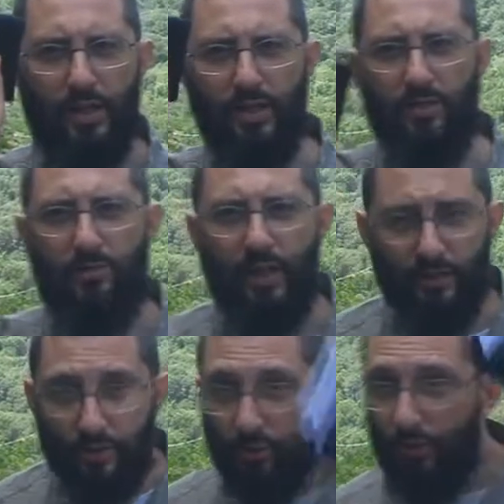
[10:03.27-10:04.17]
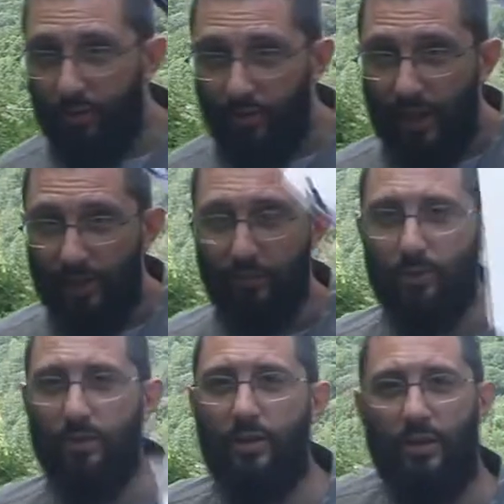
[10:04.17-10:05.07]
money, you take the truth of God's
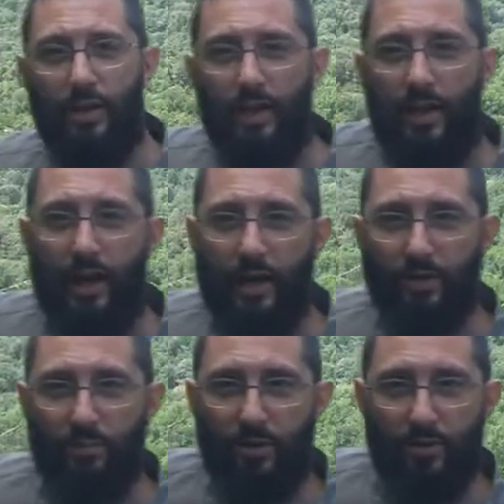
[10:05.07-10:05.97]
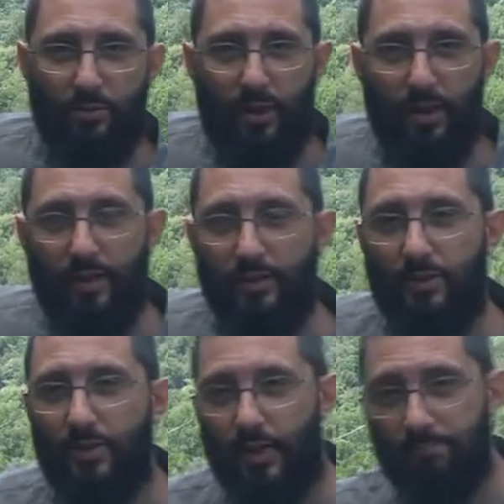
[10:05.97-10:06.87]
word, and you put it in your pocket and you
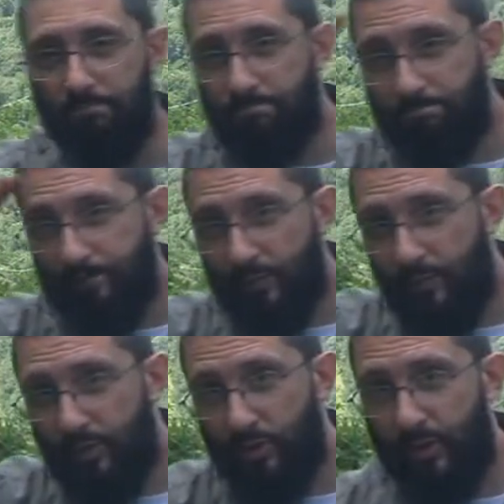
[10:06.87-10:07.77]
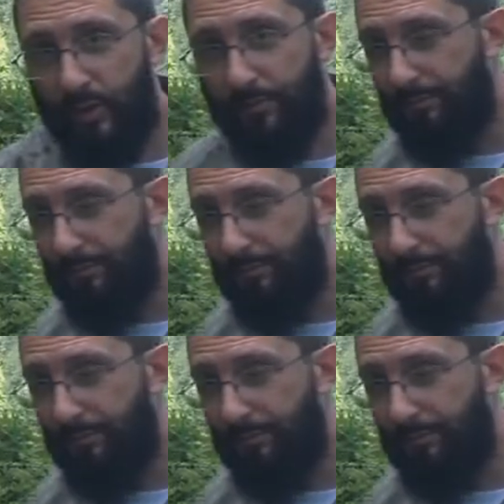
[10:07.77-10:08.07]
say, see